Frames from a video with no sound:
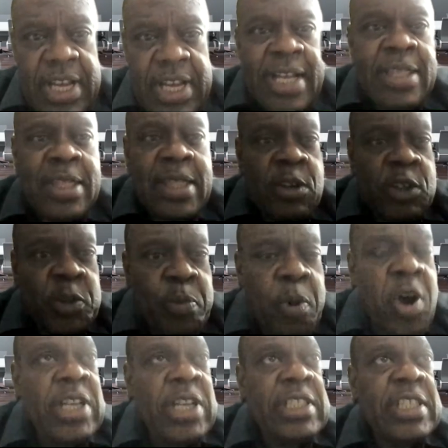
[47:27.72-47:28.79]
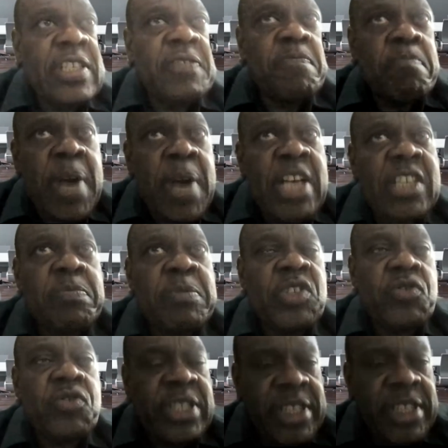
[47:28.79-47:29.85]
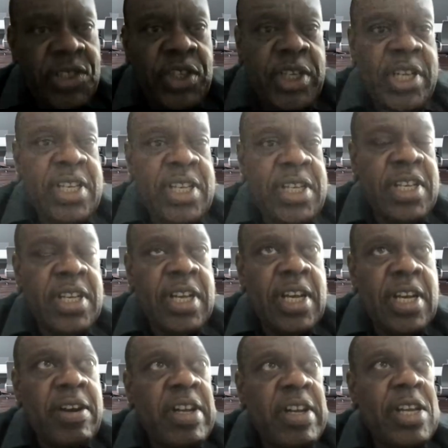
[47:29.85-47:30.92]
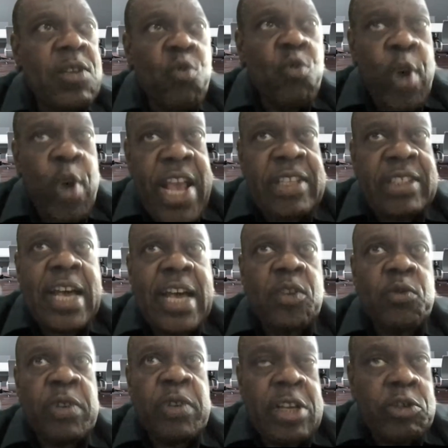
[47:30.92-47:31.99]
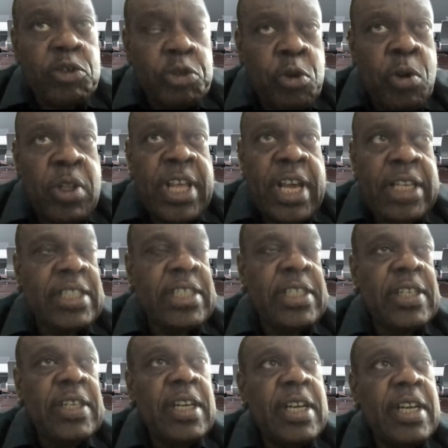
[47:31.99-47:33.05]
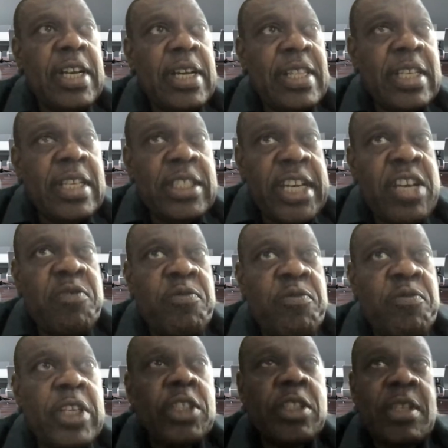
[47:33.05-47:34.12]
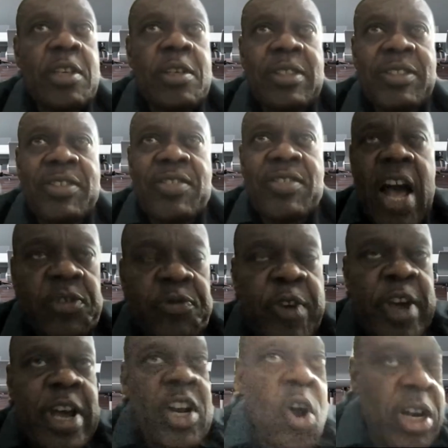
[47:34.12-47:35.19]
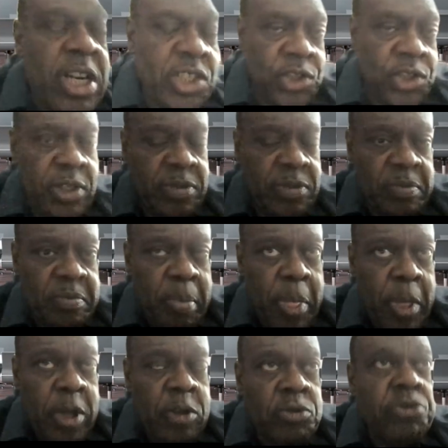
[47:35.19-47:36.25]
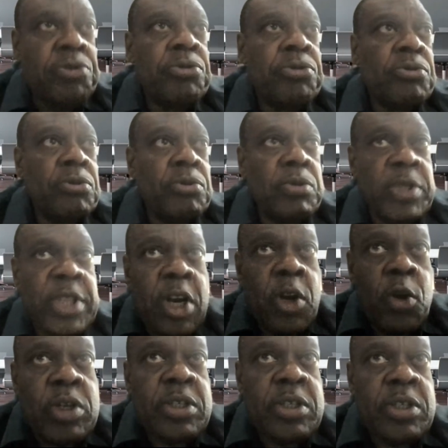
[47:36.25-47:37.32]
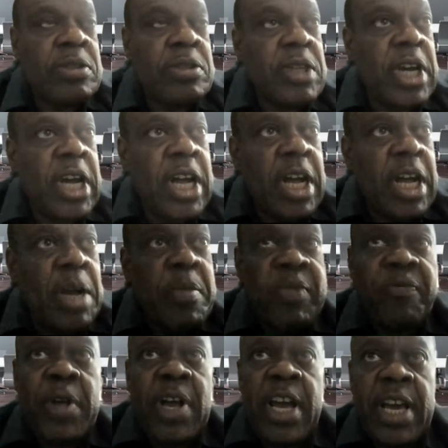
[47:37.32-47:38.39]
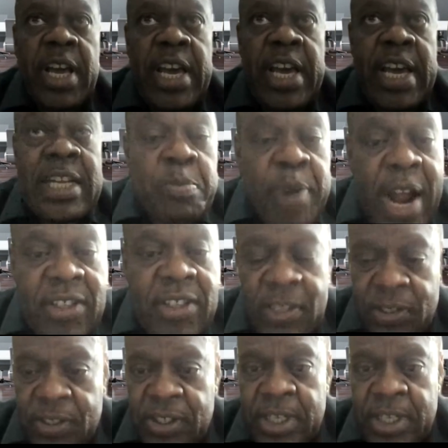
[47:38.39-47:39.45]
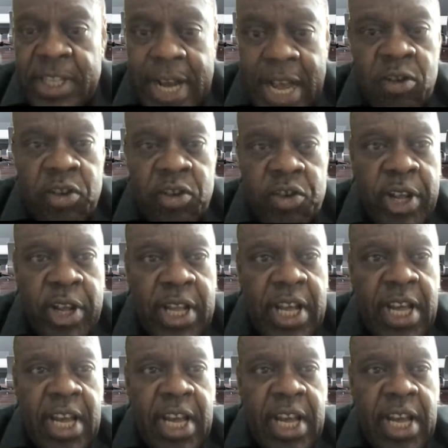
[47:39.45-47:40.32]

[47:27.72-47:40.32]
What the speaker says: And those policies must be strategic in ways that would ensure that the JVs transfer knowledge to the local enterprises in the country.